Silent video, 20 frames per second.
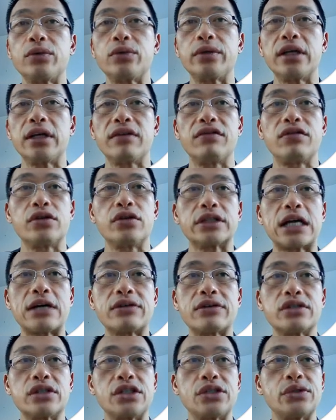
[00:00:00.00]
We have
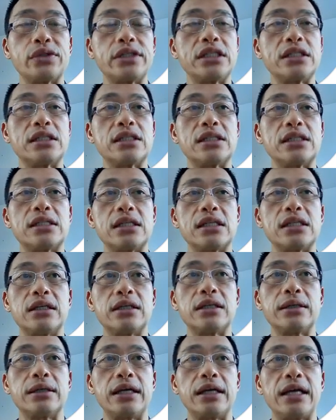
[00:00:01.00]
4,000 units,
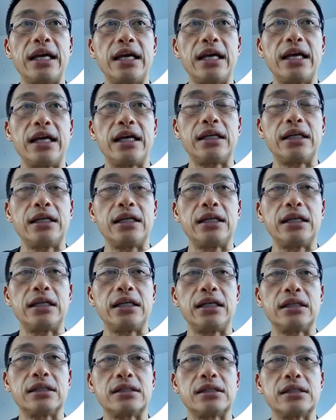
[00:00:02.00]
and
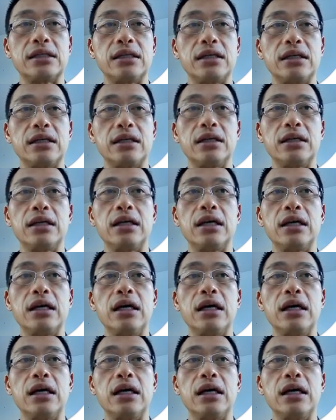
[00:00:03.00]
it's a